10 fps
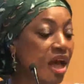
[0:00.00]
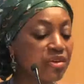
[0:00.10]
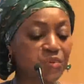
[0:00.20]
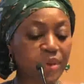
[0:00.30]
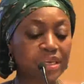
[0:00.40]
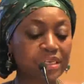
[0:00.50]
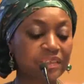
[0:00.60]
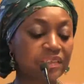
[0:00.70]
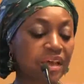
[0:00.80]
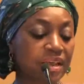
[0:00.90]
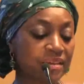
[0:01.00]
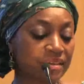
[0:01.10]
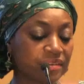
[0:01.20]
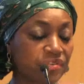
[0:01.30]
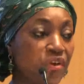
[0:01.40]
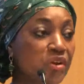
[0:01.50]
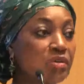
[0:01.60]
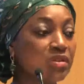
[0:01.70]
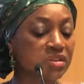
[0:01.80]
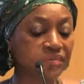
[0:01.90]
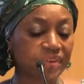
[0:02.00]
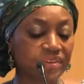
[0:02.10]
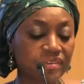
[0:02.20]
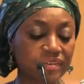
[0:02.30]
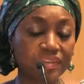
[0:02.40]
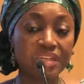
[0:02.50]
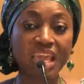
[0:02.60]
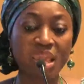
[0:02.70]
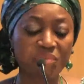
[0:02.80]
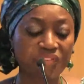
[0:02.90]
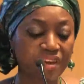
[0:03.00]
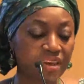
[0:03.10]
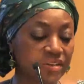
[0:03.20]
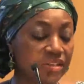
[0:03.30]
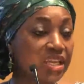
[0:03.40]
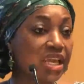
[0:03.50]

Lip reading: How do we understand the struggle that fishers in Cape Verde,